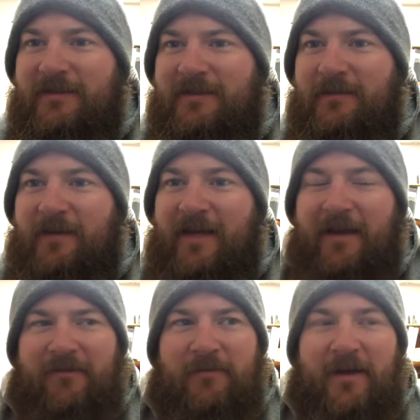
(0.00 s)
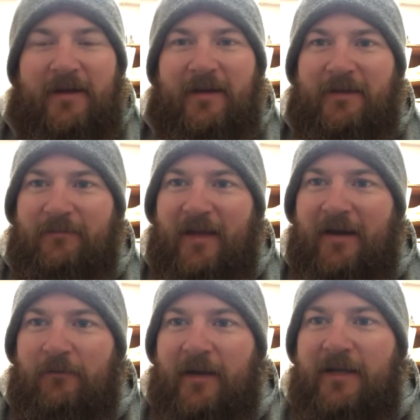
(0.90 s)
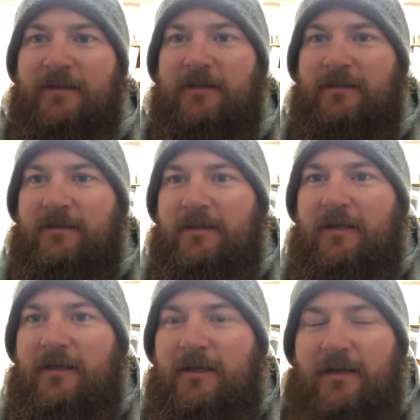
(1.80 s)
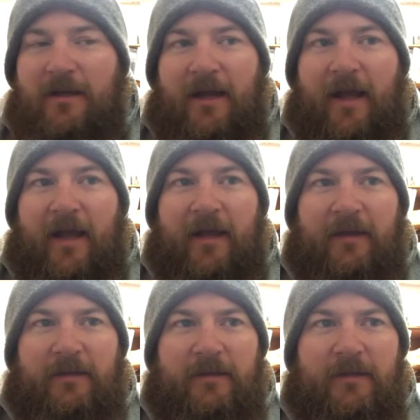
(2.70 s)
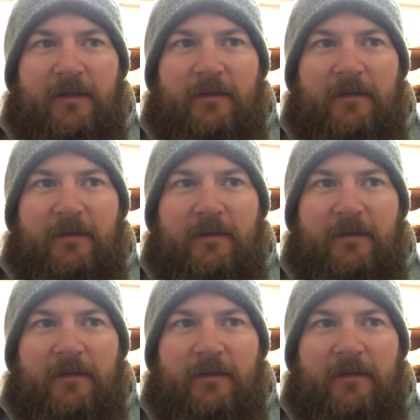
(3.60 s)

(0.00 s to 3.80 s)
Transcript: to make everybody outrageous. And